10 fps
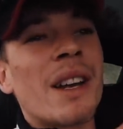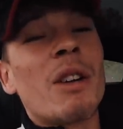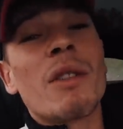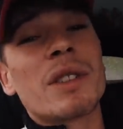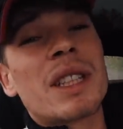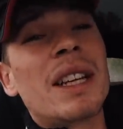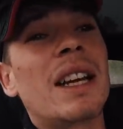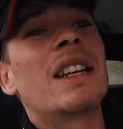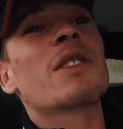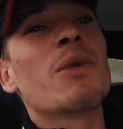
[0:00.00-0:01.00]
Now, obviously,
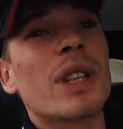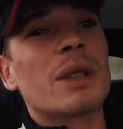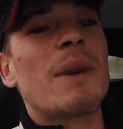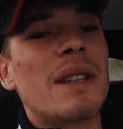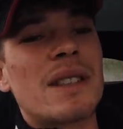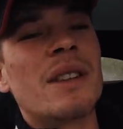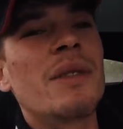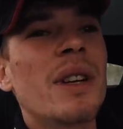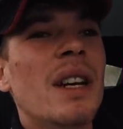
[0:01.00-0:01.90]
it is more expensive,